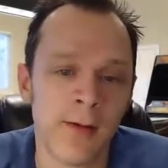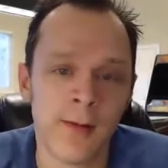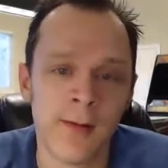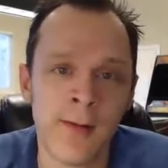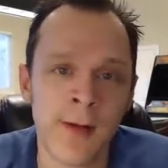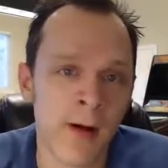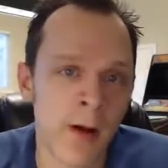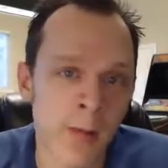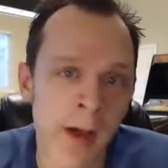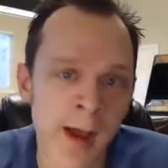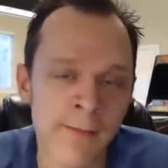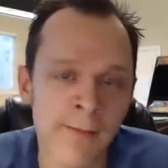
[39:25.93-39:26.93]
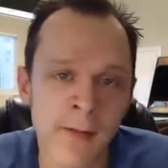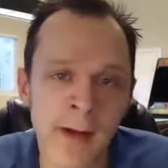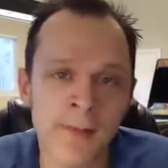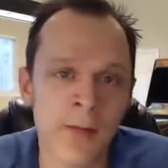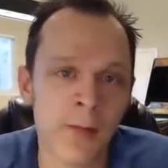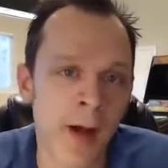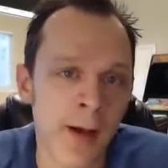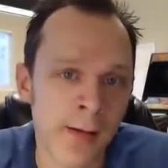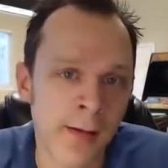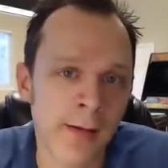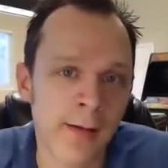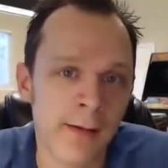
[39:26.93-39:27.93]
They're going to buy it for 7
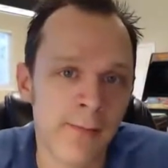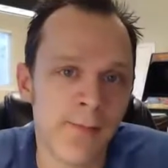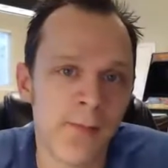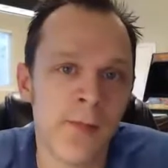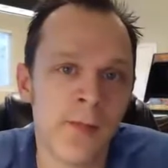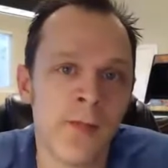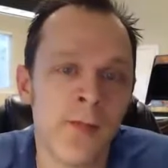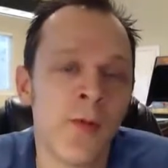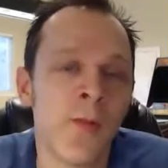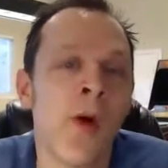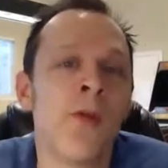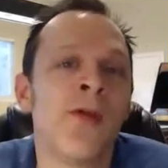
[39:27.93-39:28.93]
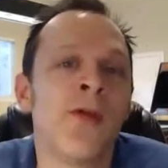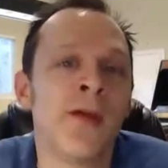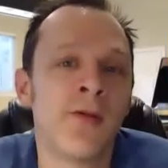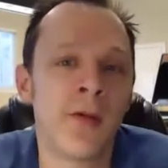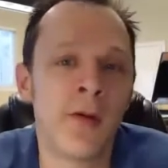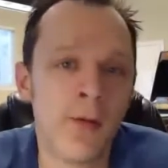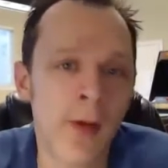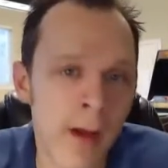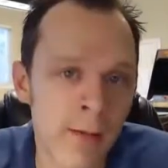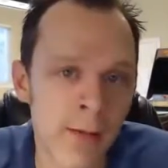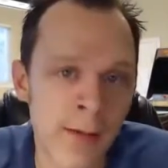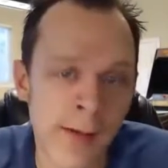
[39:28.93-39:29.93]
bucks. The moment they turn
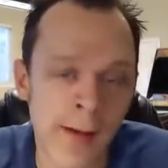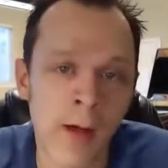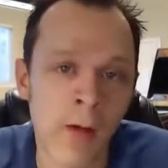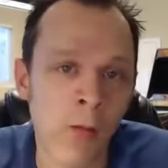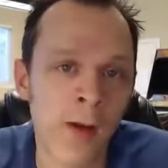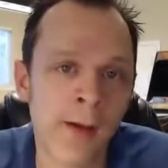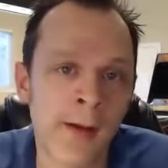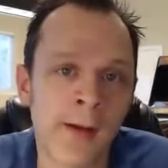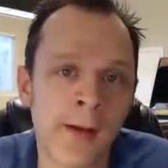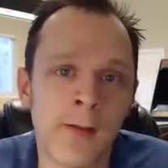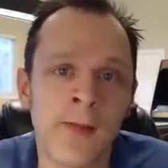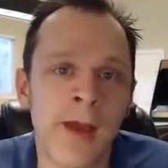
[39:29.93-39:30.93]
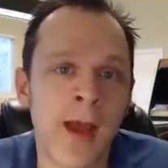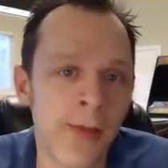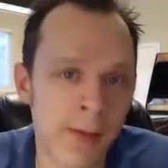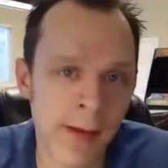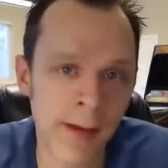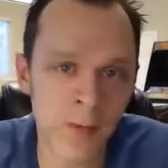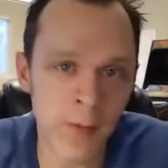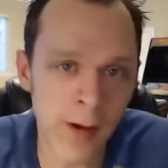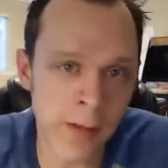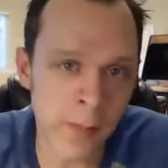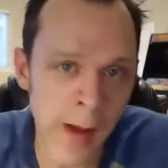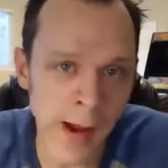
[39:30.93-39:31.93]
around and sell one system, they got their 7
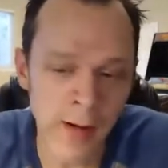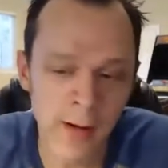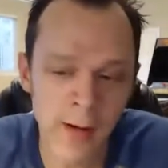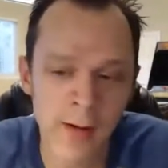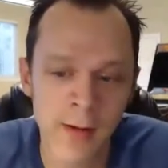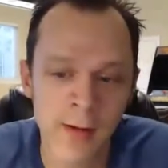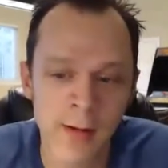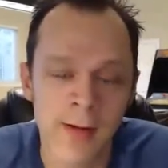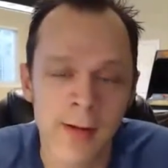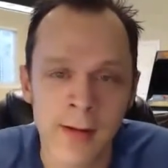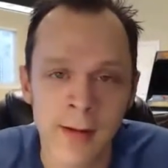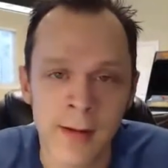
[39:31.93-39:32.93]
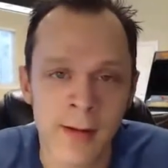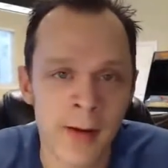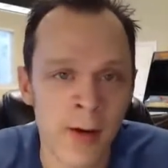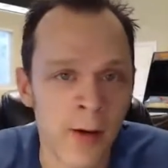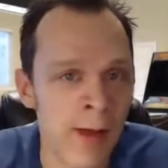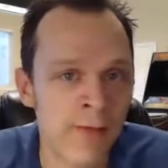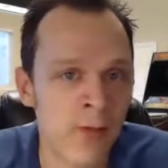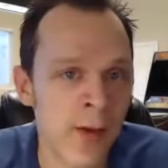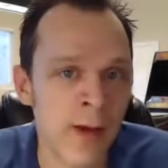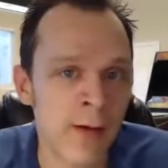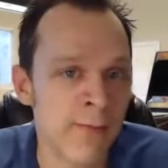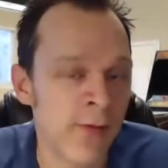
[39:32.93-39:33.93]
bucks back. You don't have to be
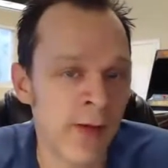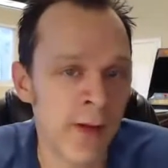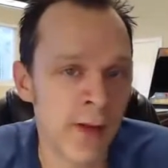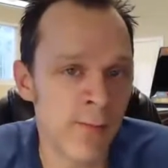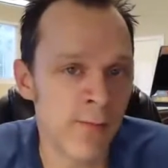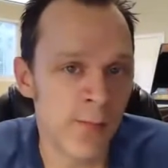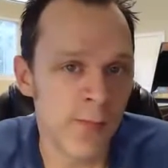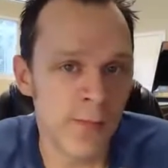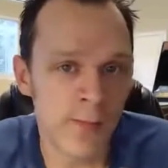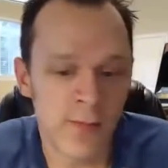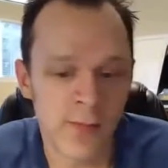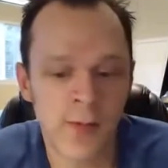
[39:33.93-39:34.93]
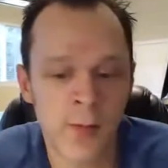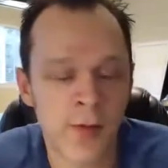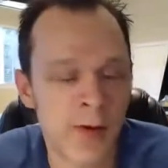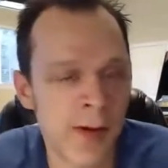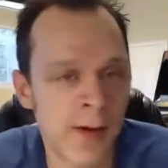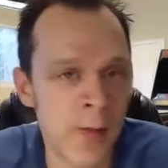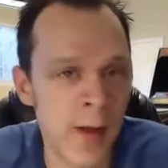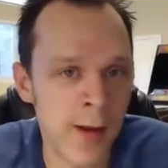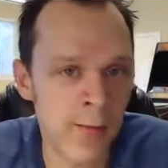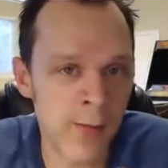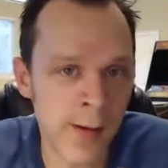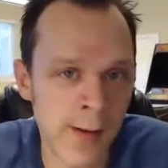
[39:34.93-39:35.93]
an affiliate to participate
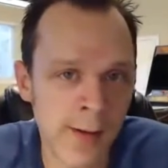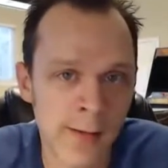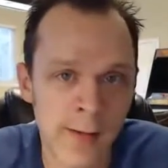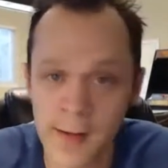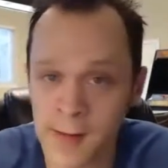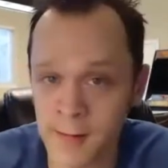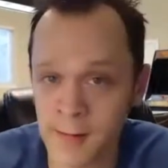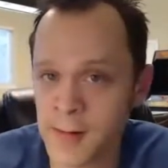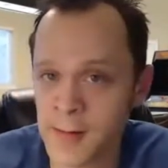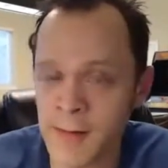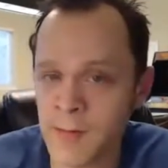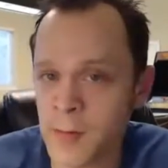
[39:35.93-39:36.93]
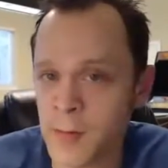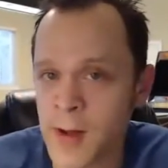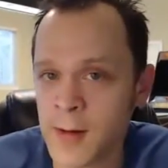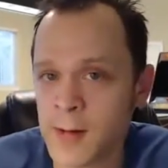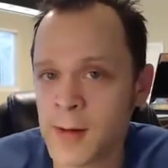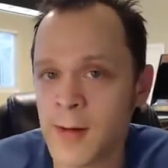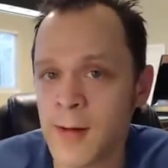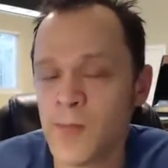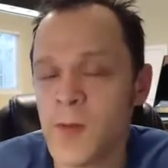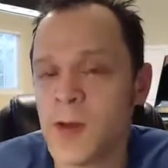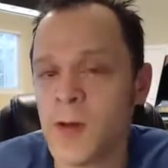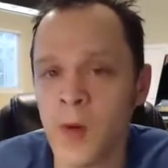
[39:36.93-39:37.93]
in this. It's just seven bucks.
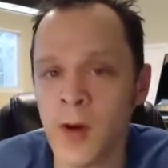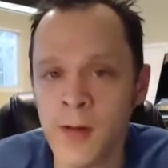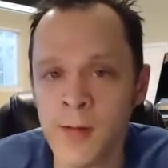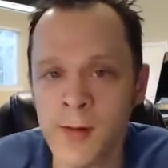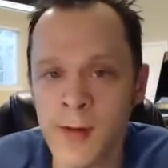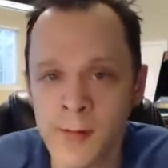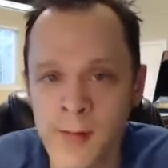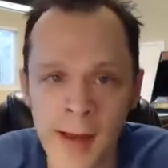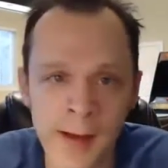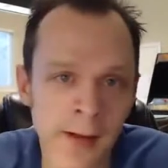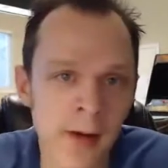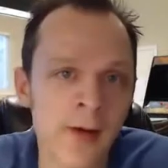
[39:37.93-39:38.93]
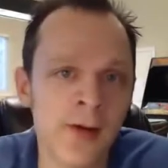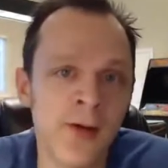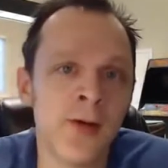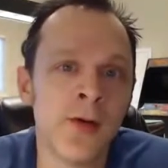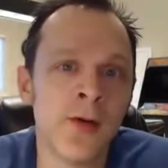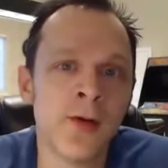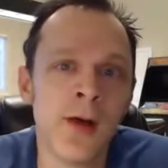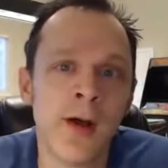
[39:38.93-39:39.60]
So what do you think that's going to do